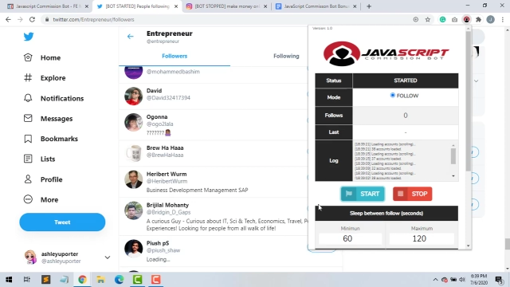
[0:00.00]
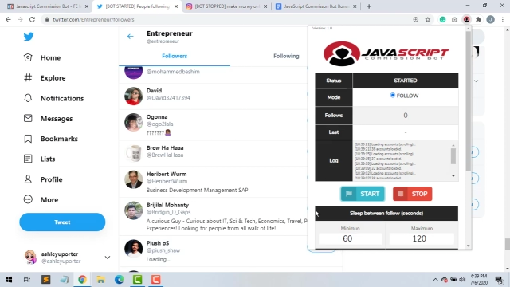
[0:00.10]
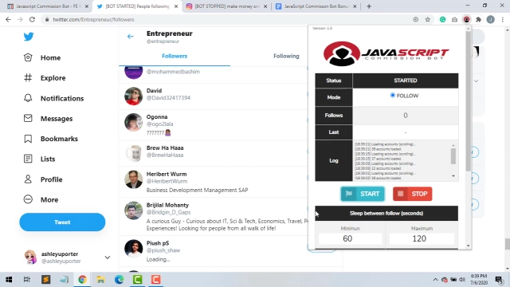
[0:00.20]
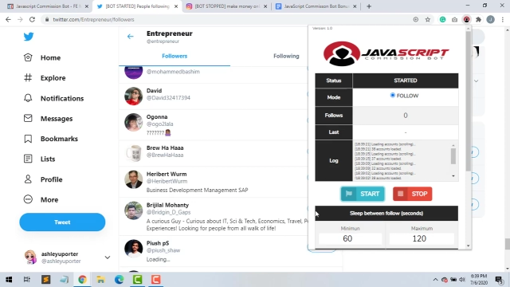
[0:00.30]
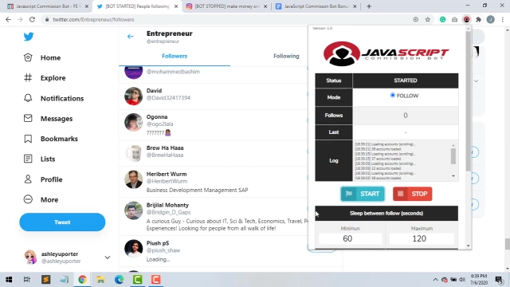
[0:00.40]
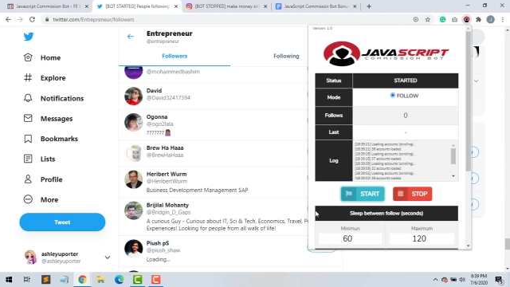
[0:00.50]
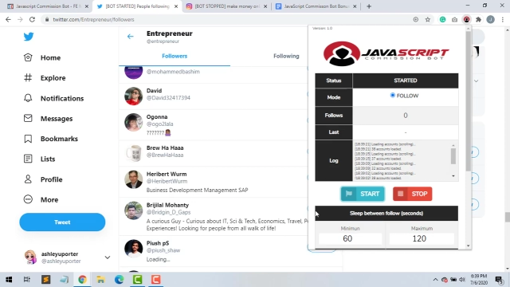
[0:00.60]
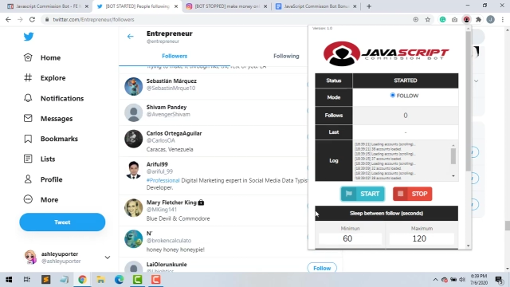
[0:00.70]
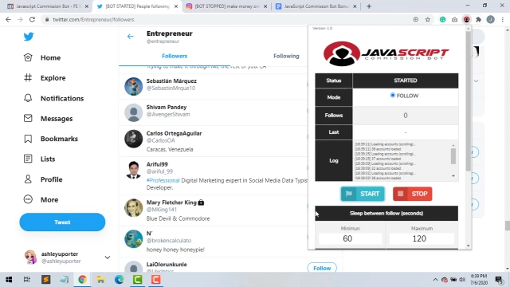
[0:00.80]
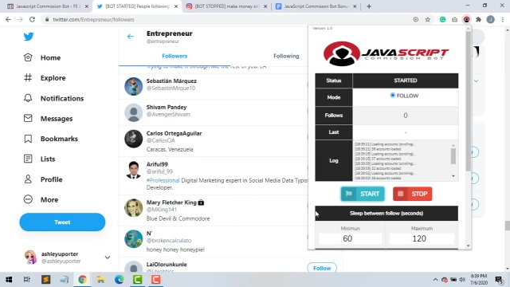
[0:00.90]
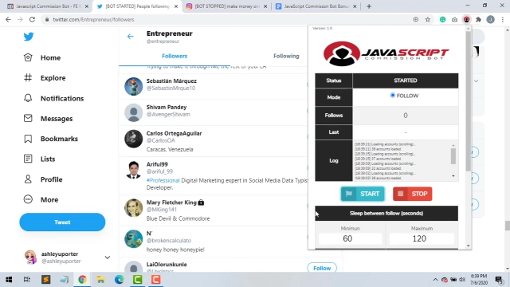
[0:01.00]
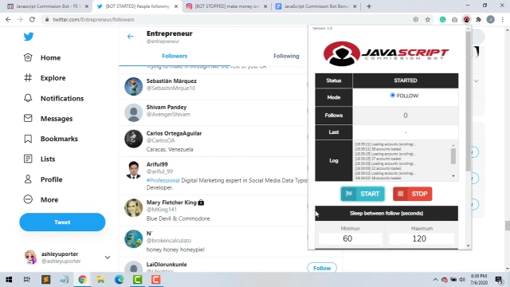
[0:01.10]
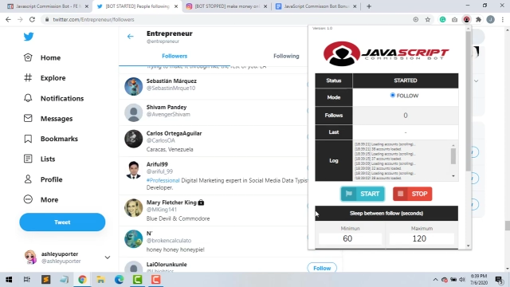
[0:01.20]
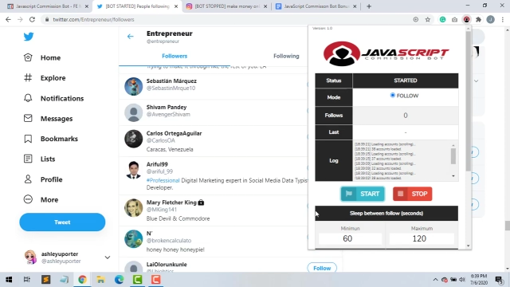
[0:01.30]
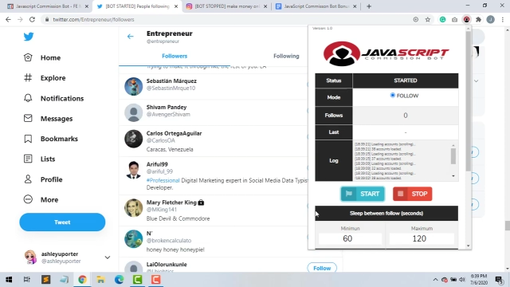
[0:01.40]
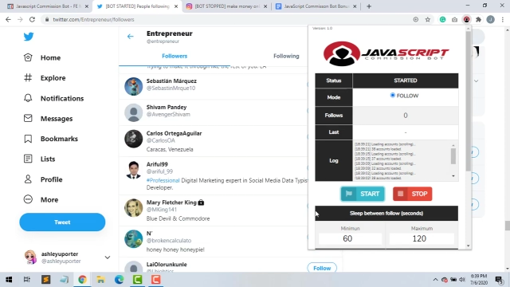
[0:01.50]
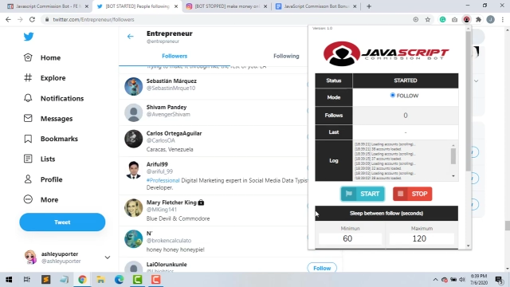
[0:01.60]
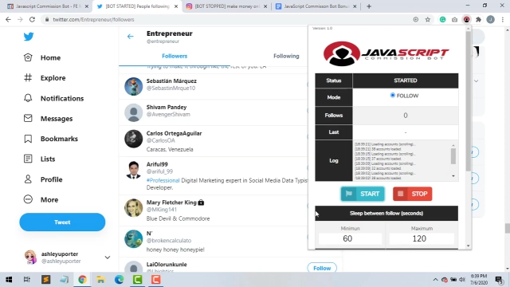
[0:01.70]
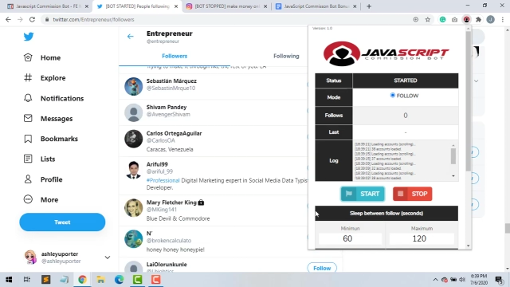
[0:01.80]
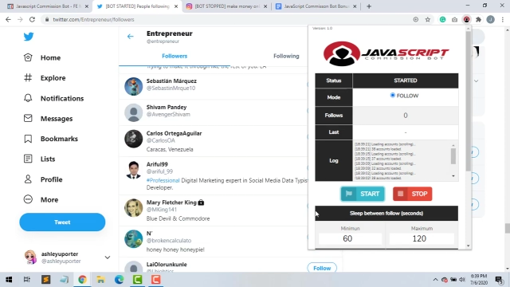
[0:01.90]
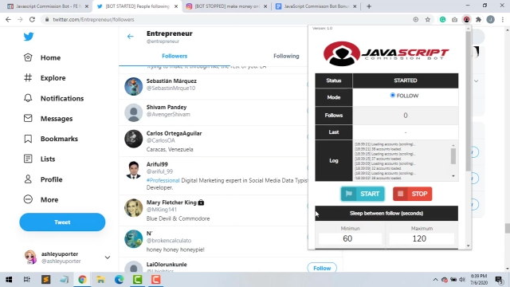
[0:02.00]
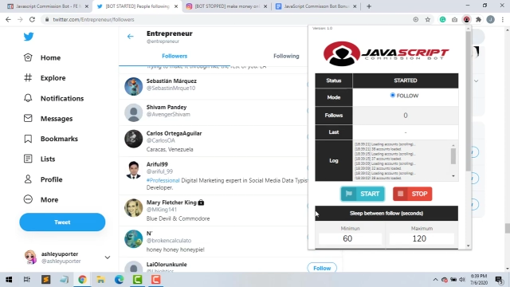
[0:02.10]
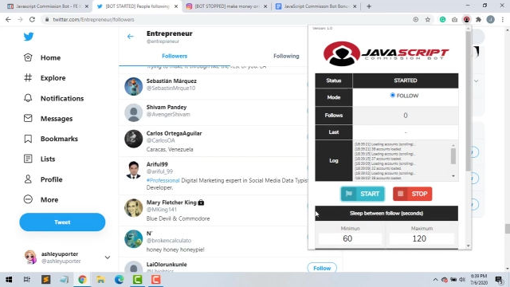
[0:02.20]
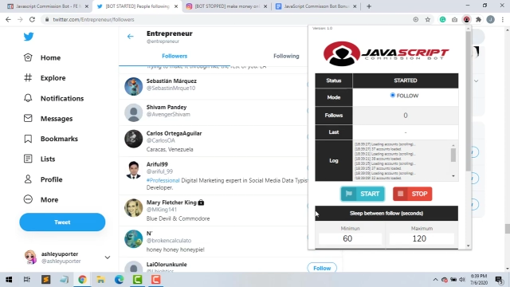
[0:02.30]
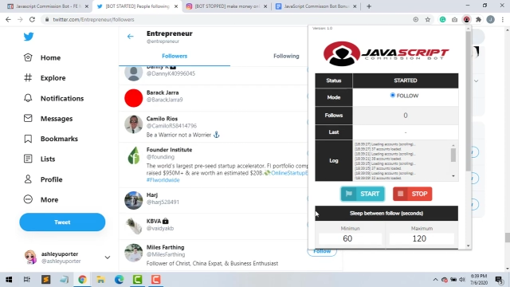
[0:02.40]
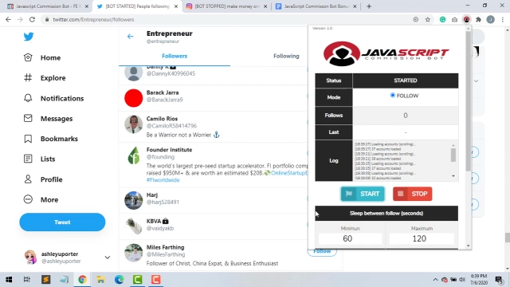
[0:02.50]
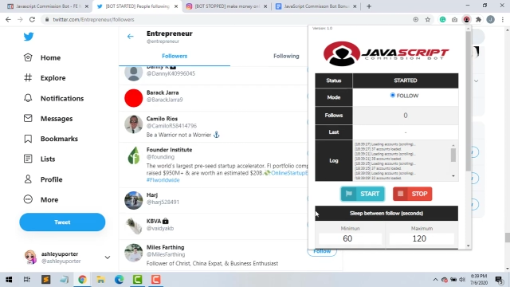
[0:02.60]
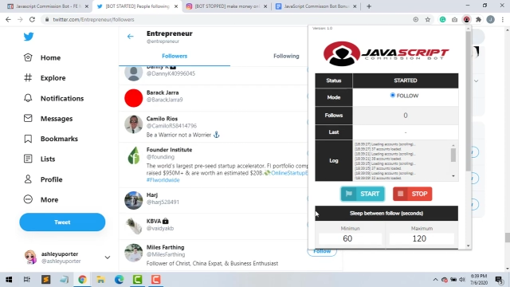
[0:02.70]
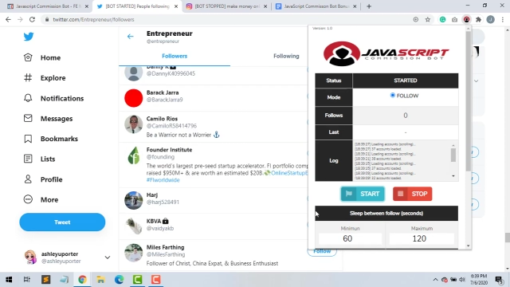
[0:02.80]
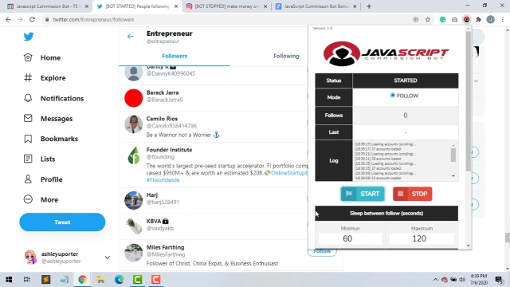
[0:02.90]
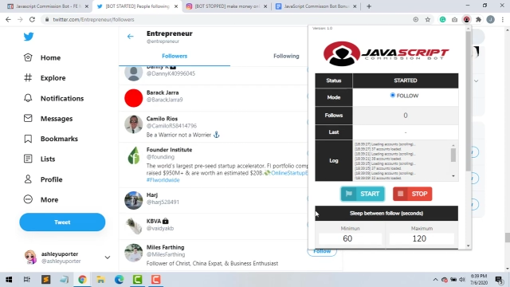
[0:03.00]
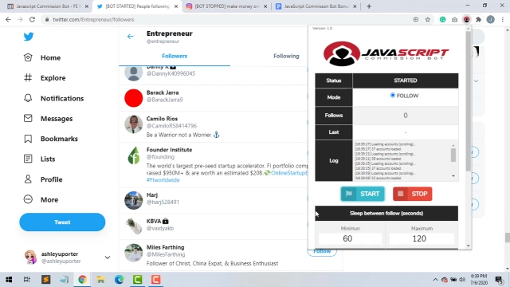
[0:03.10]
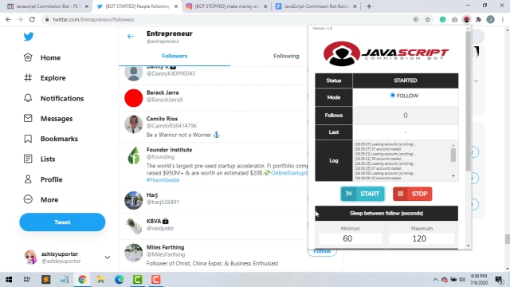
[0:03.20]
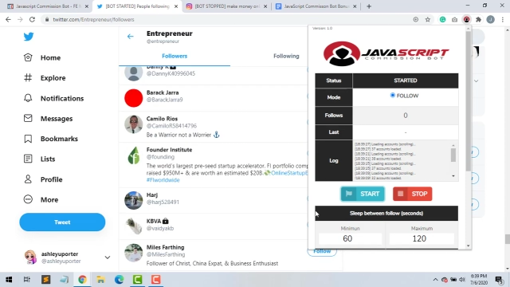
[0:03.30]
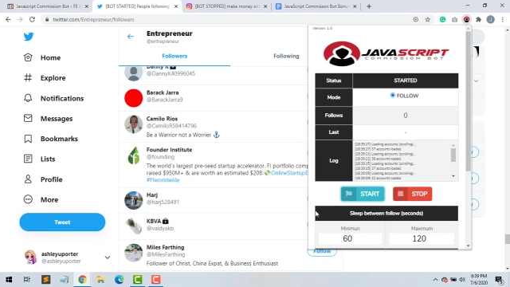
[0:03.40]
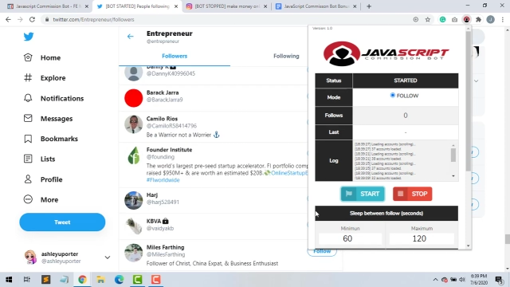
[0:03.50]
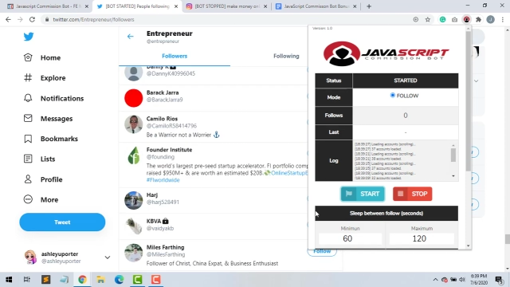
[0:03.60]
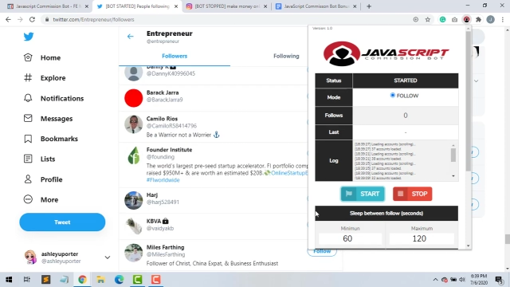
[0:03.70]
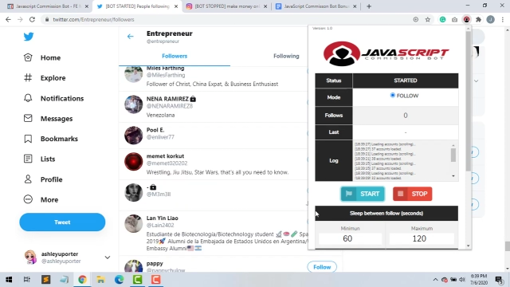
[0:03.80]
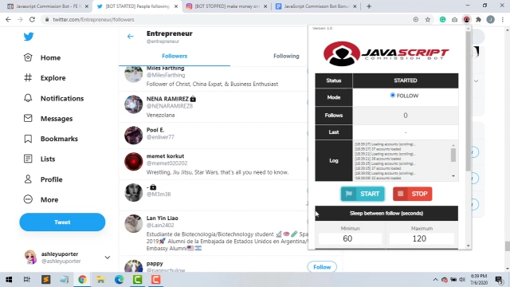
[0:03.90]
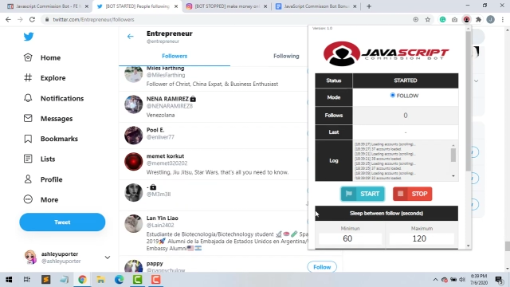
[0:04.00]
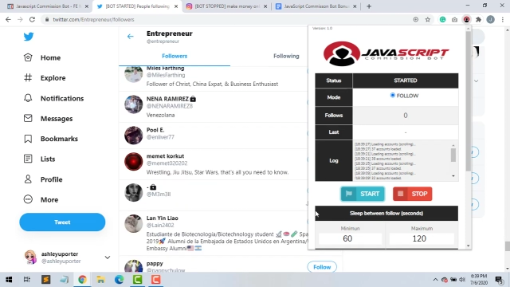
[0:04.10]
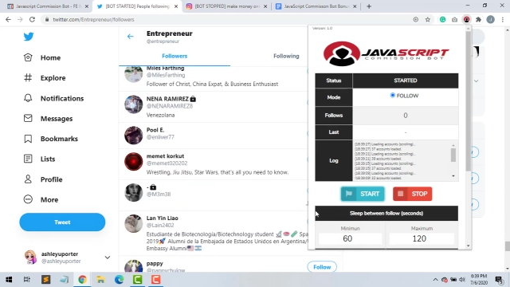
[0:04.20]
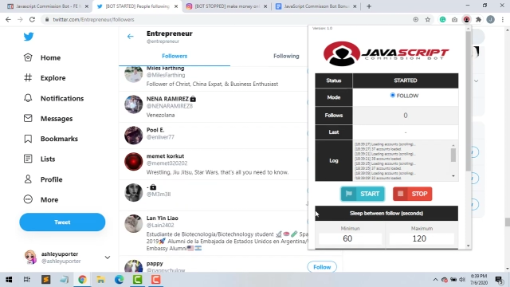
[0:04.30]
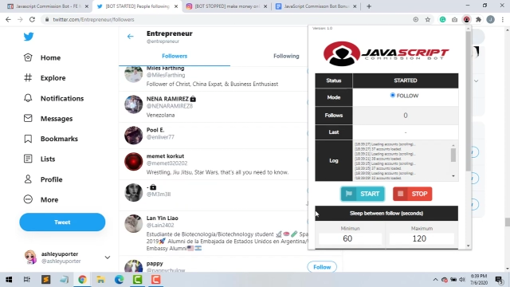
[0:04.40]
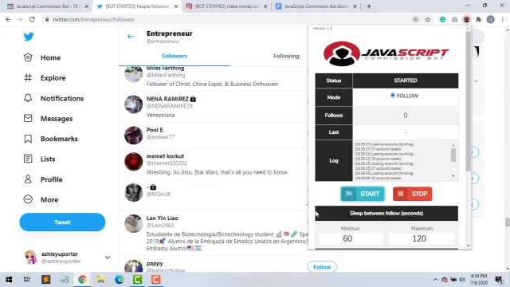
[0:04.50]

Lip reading: No face is visible, so there are no lips to read.